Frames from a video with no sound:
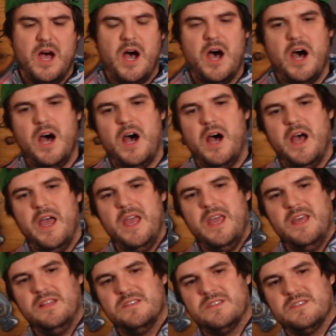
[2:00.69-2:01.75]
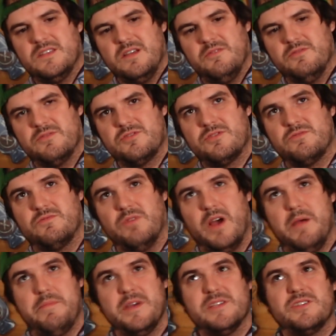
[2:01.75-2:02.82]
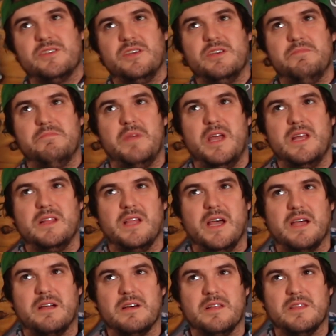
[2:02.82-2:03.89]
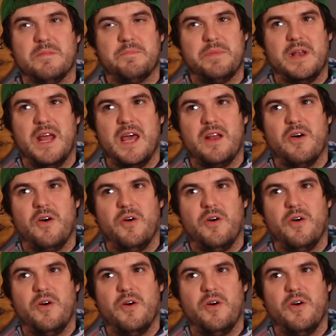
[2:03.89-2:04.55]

I basically made like the banana